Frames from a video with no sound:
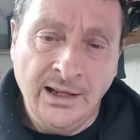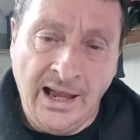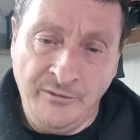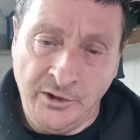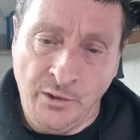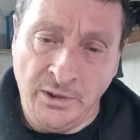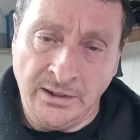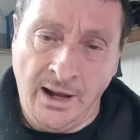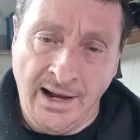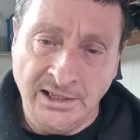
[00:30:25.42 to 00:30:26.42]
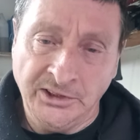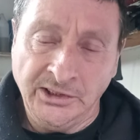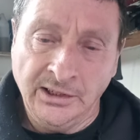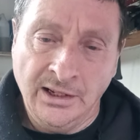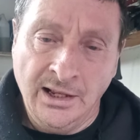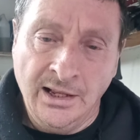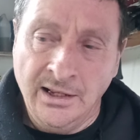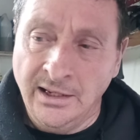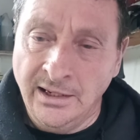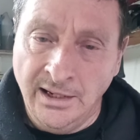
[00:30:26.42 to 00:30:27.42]
Have a good one, guys.
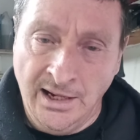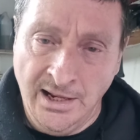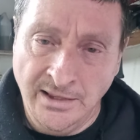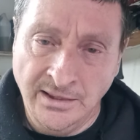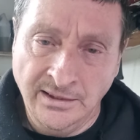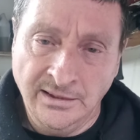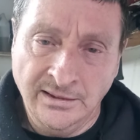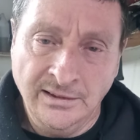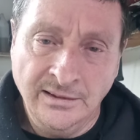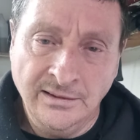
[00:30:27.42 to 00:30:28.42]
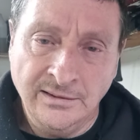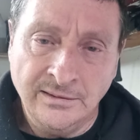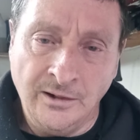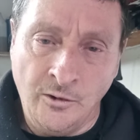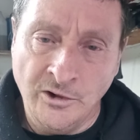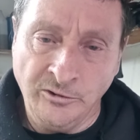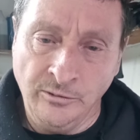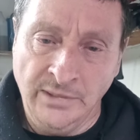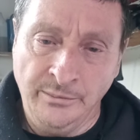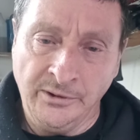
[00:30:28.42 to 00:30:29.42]
And always
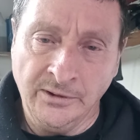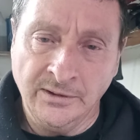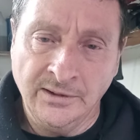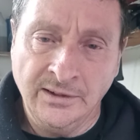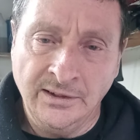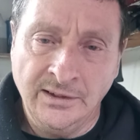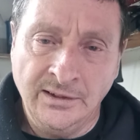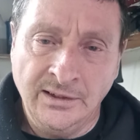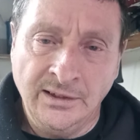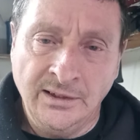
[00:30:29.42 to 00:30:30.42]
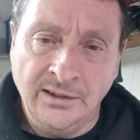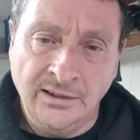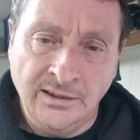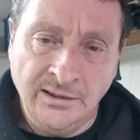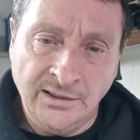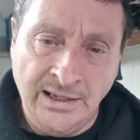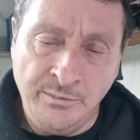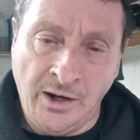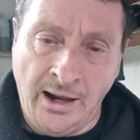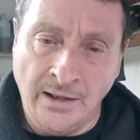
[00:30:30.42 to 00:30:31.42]
remember,
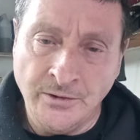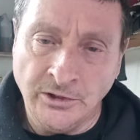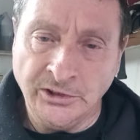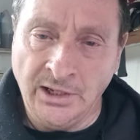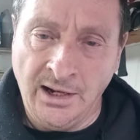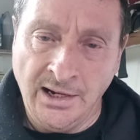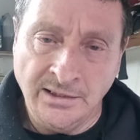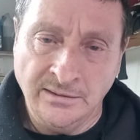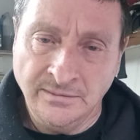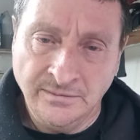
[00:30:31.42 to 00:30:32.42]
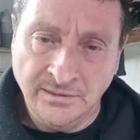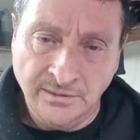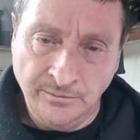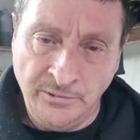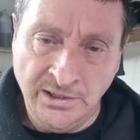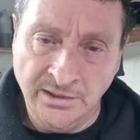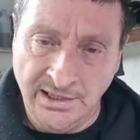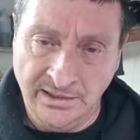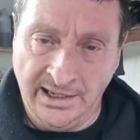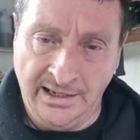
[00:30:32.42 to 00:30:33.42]
keep God on your side. We
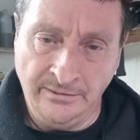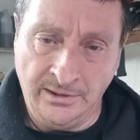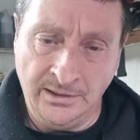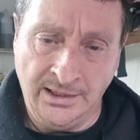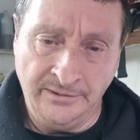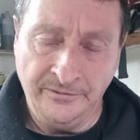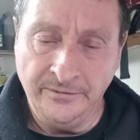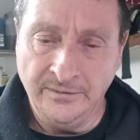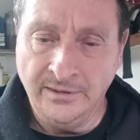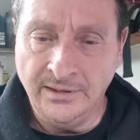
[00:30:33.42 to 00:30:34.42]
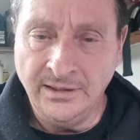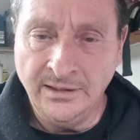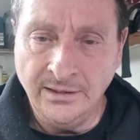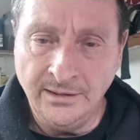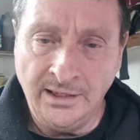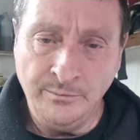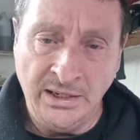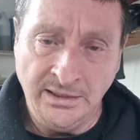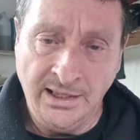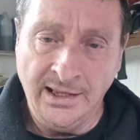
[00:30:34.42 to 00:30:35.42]
need that in our life. And I
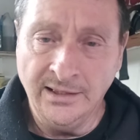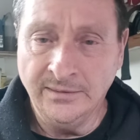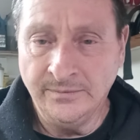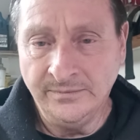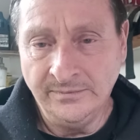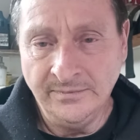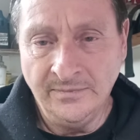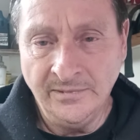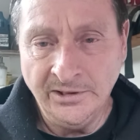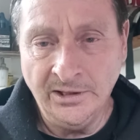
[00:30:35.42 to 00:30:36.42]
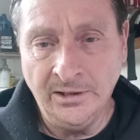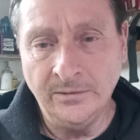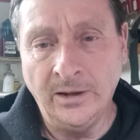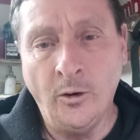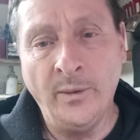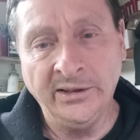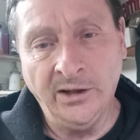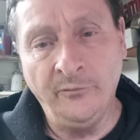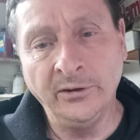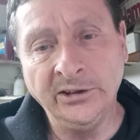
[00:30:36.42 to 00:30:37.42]
mean that. So I hope that's
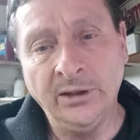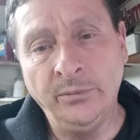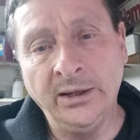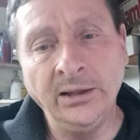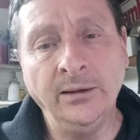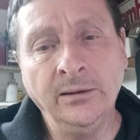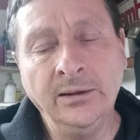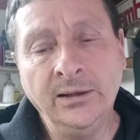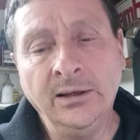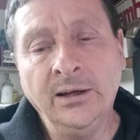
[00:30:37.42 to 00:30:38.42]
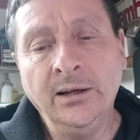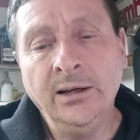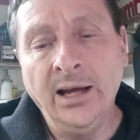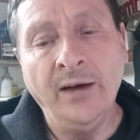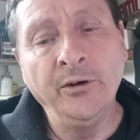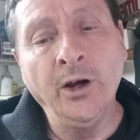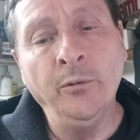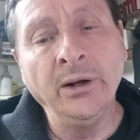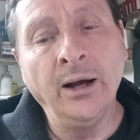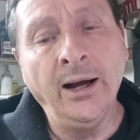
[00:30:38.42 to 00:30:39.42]
helpful to somebody. Have a
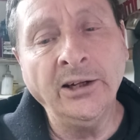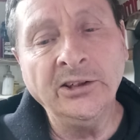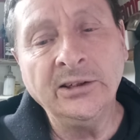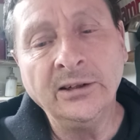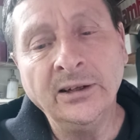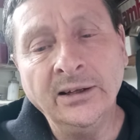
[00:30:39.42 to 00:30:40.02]
good one, guys.